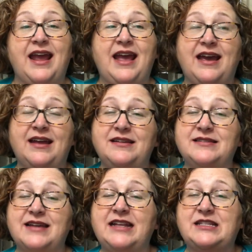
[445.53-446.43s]

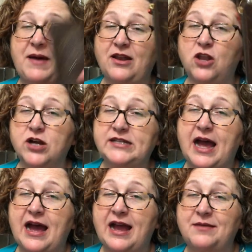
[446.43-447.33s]
and it's been a long
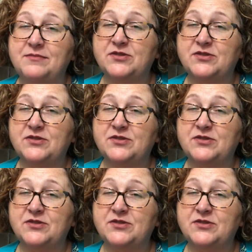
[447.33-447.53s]
time.